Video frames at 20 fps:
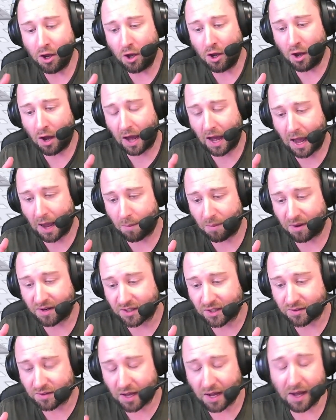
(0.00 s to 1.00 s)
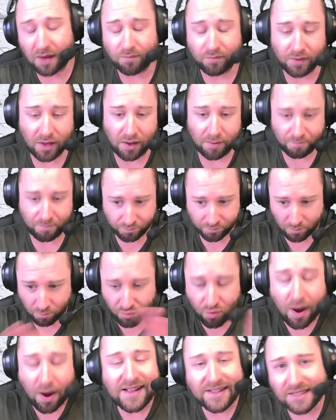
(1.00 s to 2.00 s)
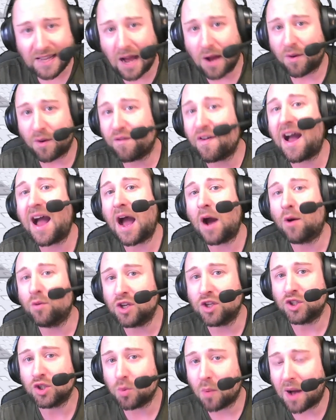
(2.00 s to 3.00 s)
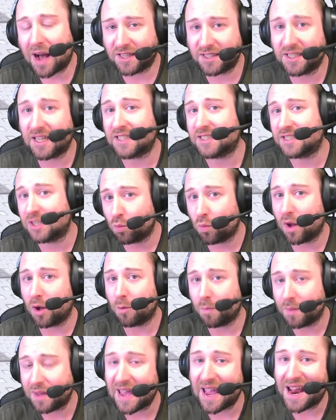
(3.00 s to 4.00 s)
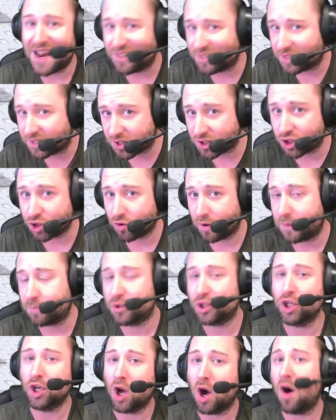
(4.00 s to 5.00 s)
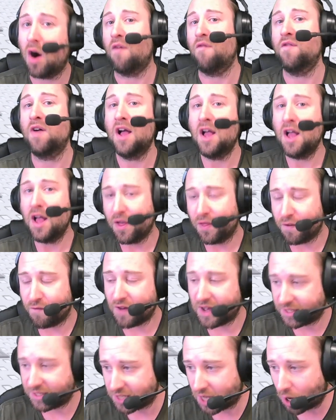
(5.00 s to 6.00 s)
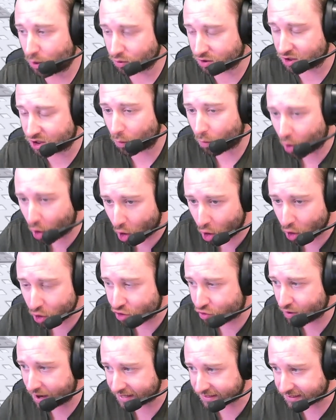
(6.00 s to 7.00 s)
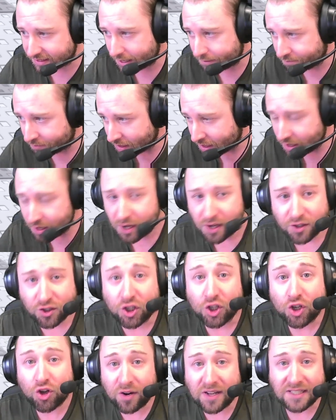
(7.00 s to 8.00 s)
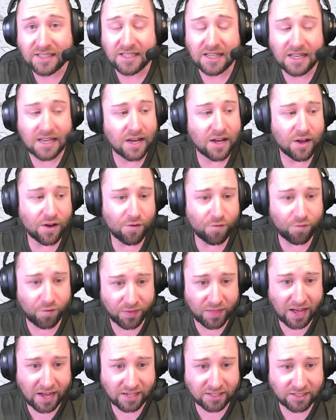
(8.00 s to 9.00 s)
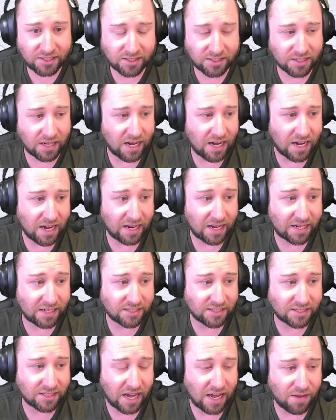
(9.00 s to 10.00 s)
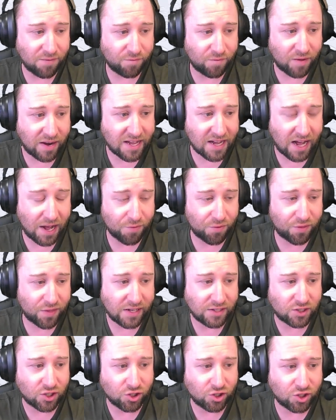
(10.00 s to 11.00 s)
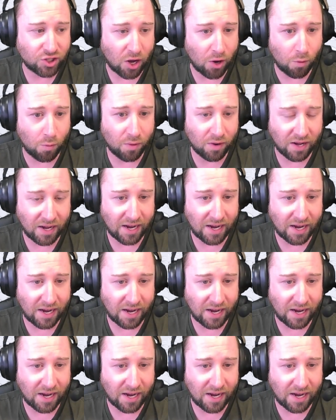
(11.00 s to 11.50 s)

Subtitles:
But the breakdown of how you do access it will be in the description of the video. So all credit to Chrissi for this. Like I say, very kind thing to do.